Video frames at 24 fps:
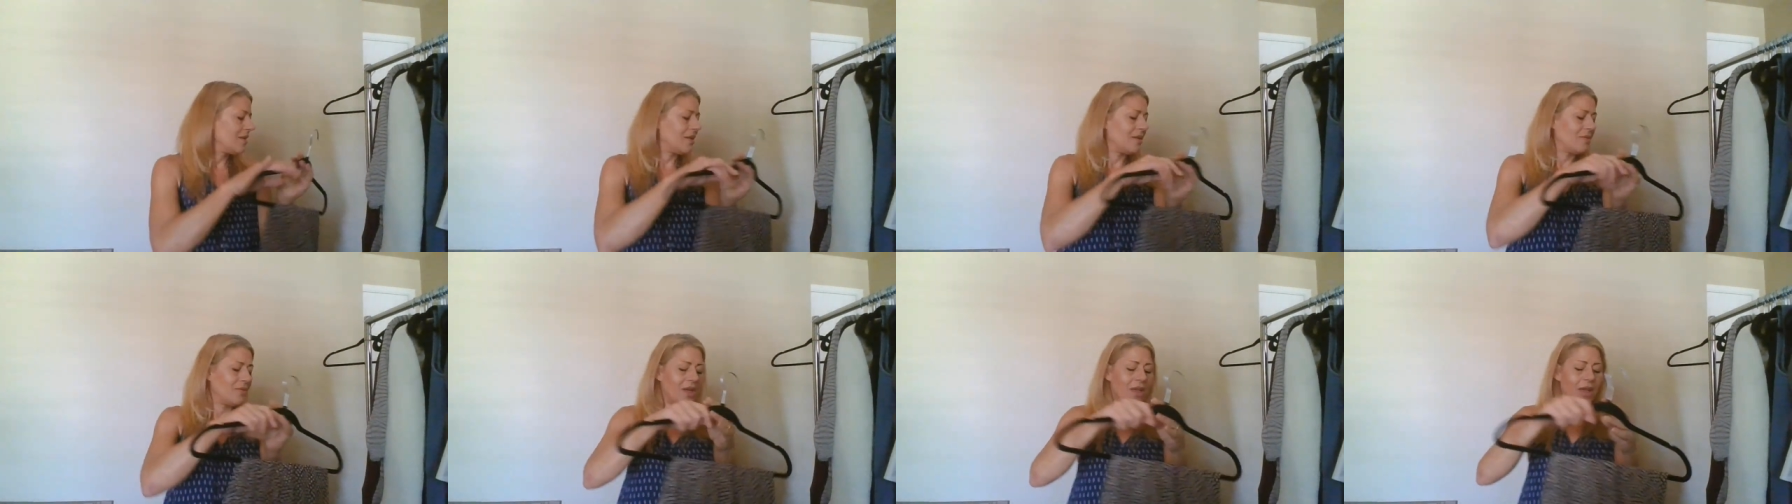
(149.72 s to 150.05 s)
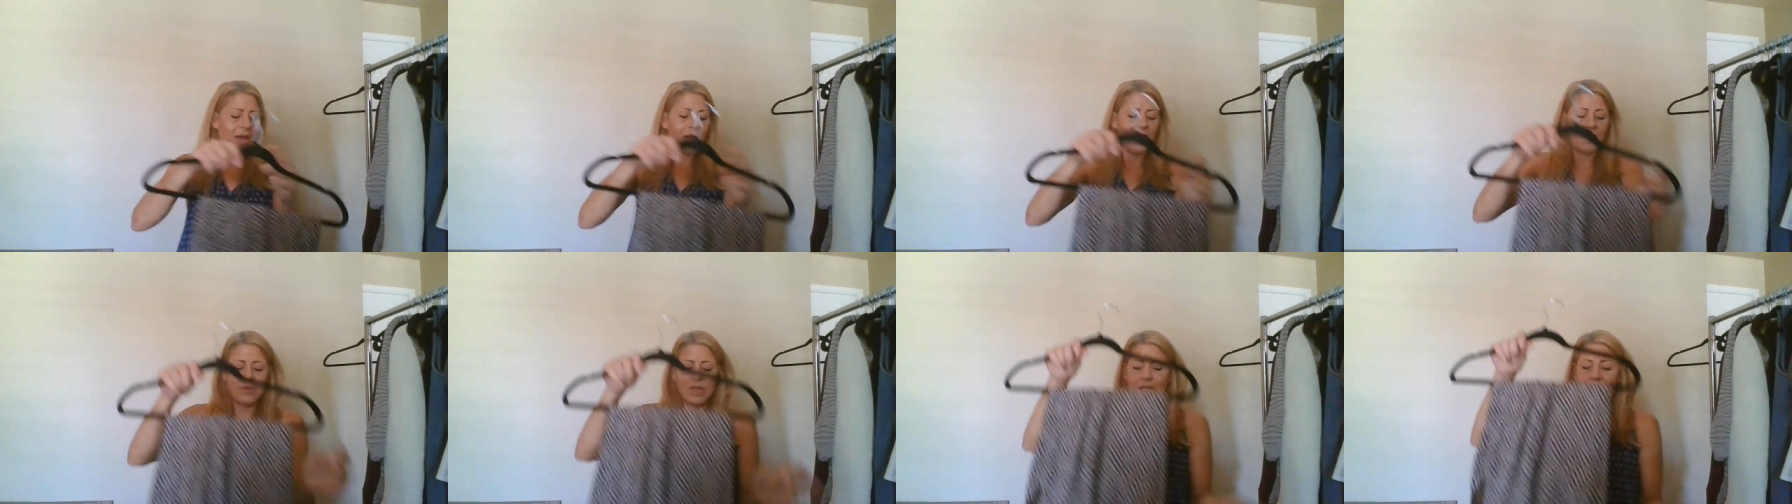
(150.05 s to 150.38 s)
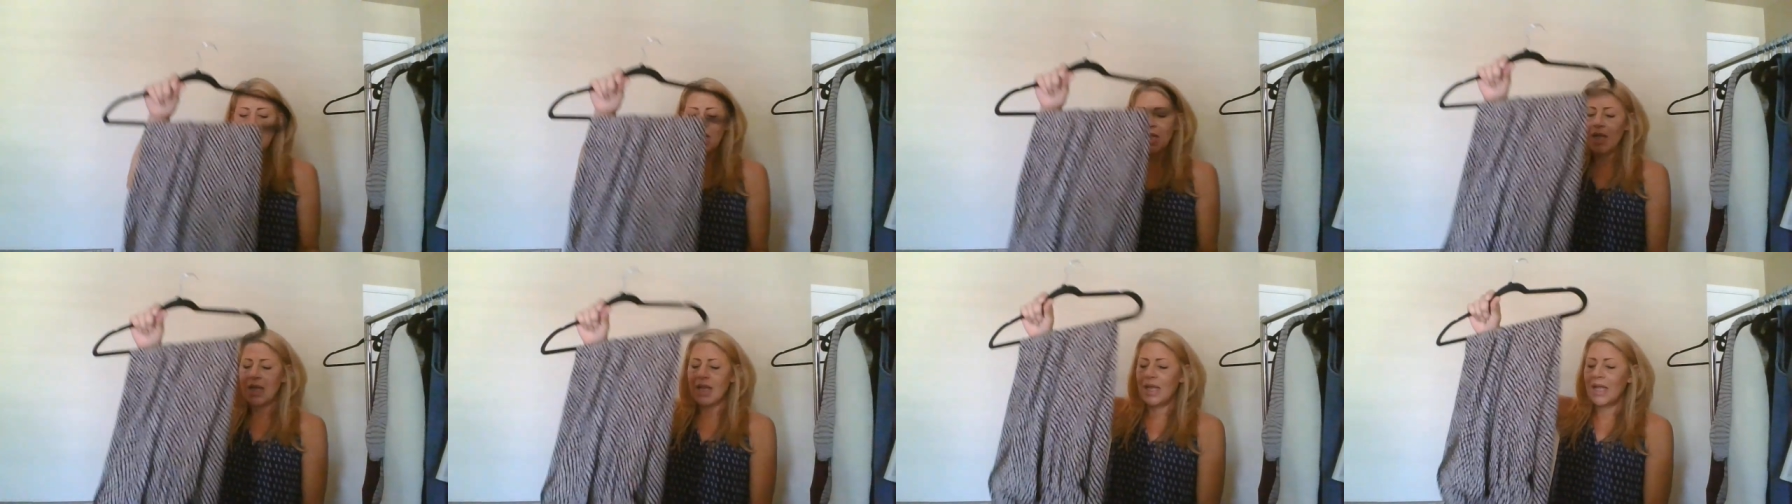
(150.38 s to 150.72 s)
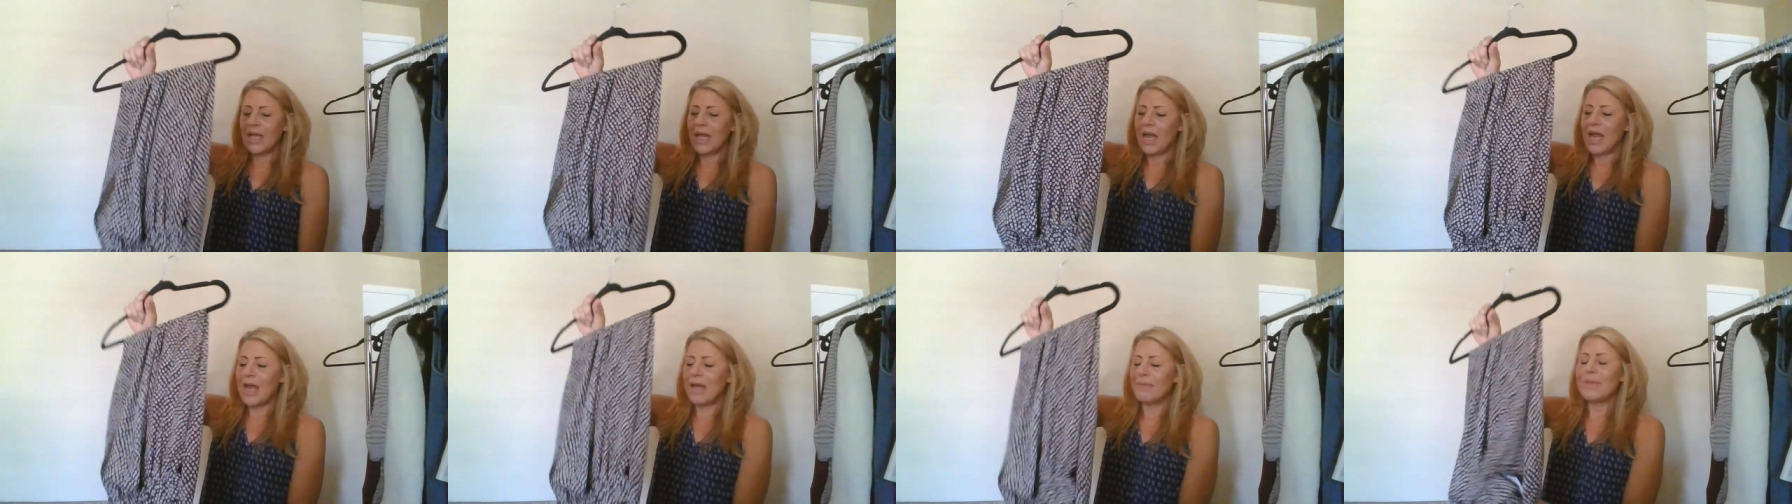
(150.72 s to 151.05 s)
here we go,
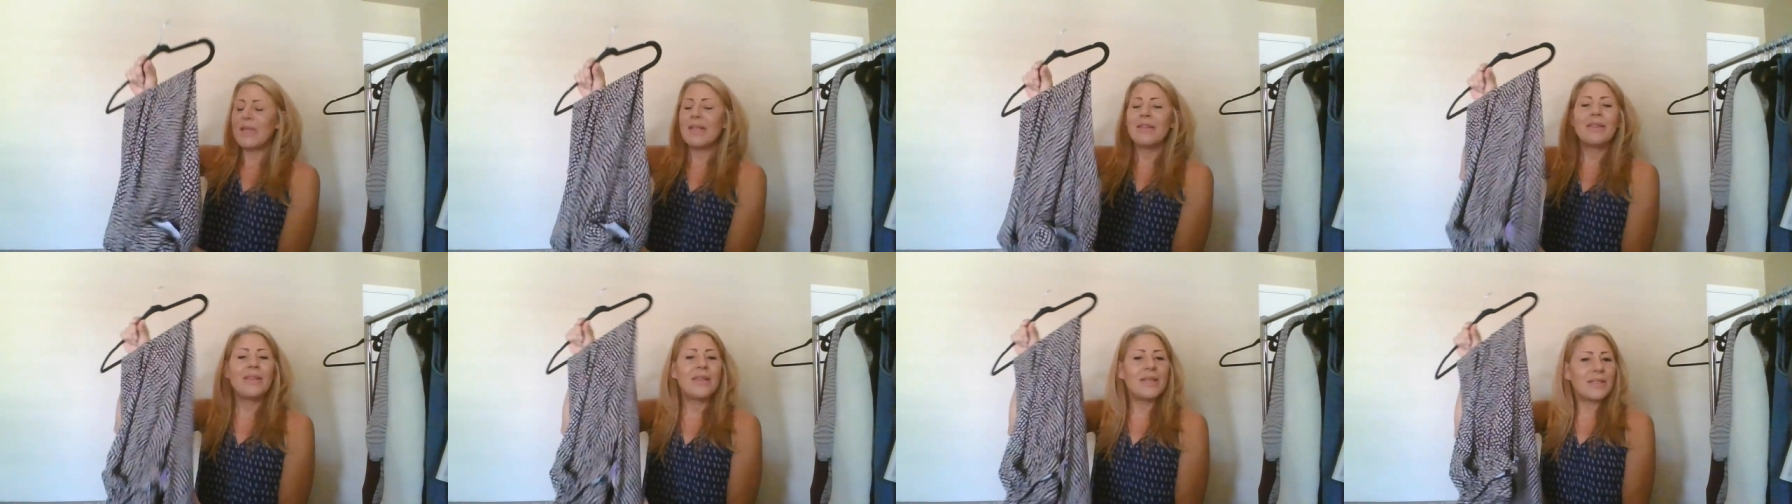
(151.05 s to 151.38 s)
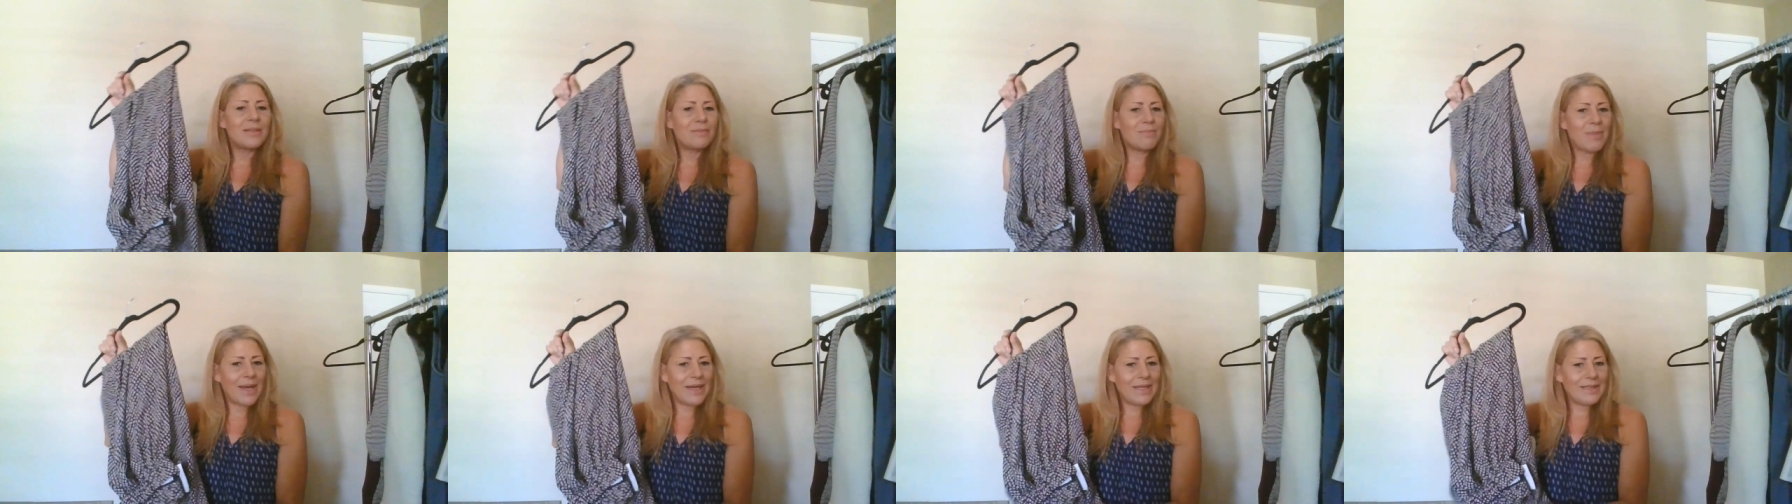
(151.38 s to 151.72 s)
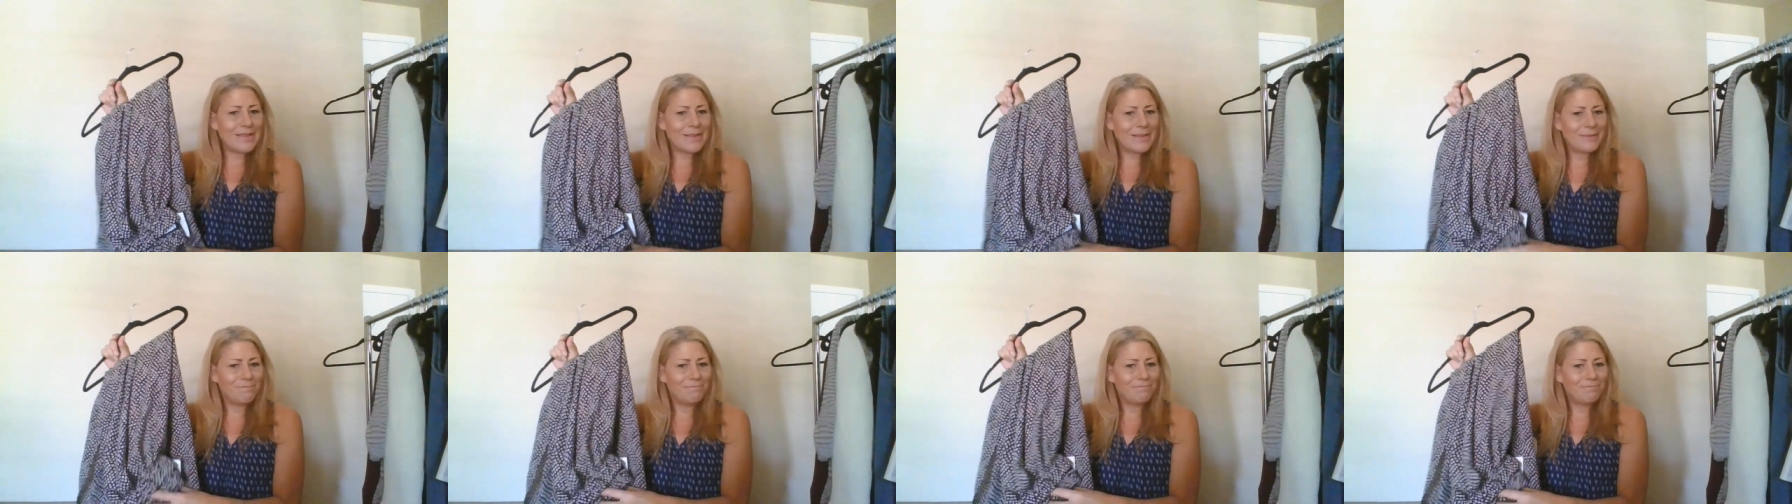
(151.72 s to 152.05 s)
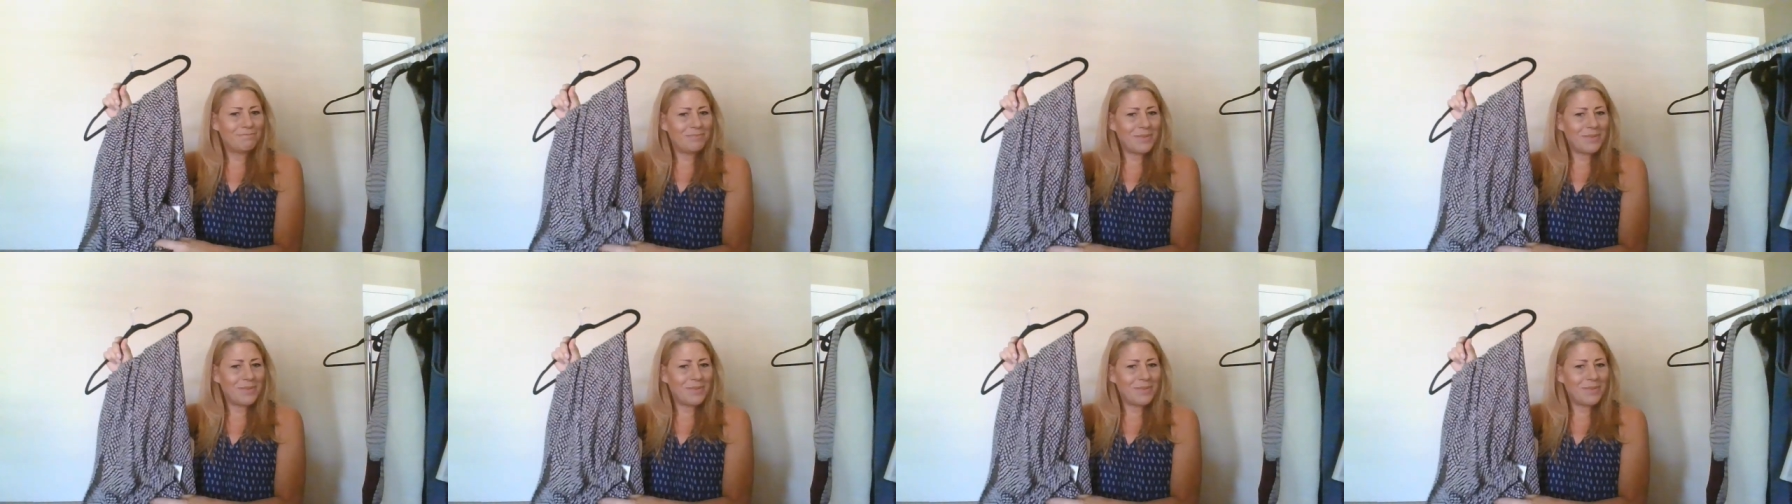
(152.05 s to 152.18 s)
um, this might